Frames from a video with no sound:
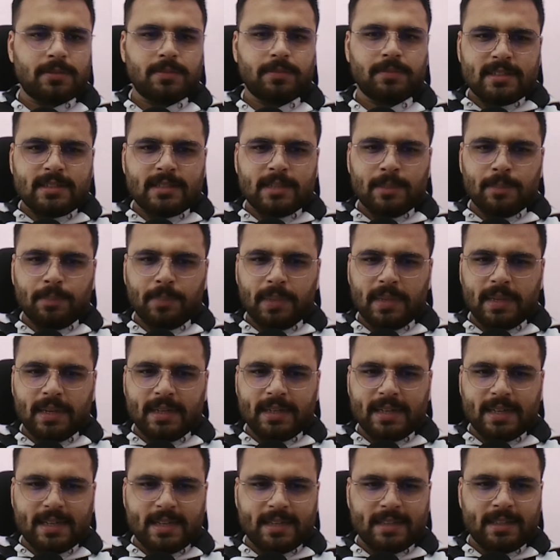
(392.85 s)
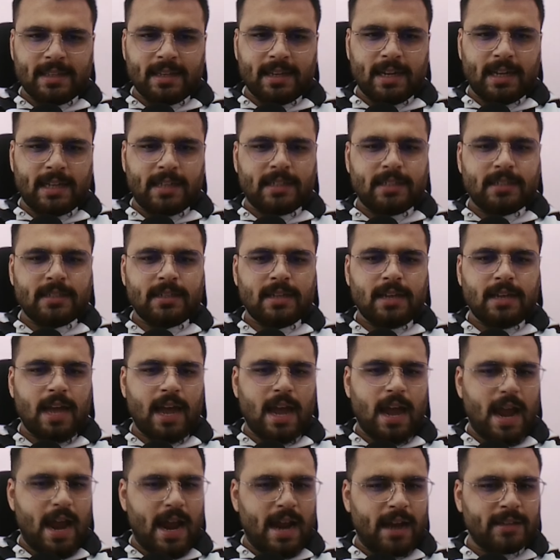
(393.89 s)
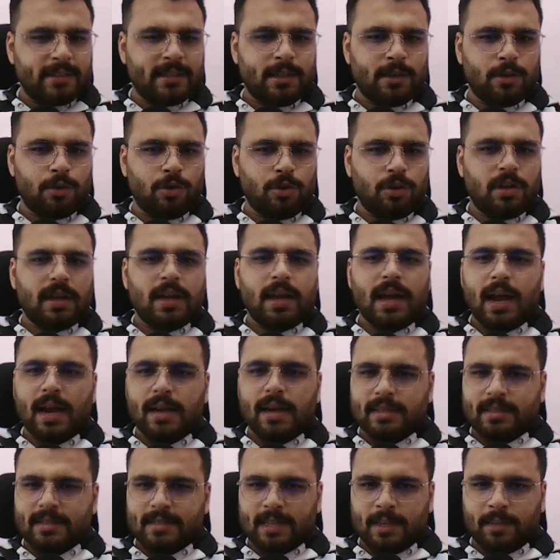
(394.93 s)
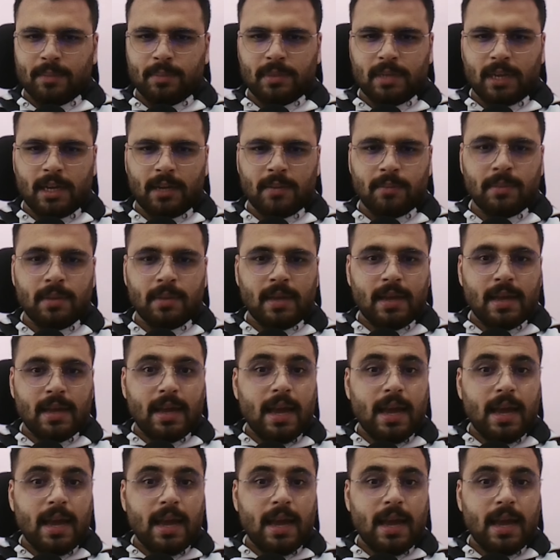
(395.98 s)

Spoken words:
just simply attacking the knight and the rook at the same time.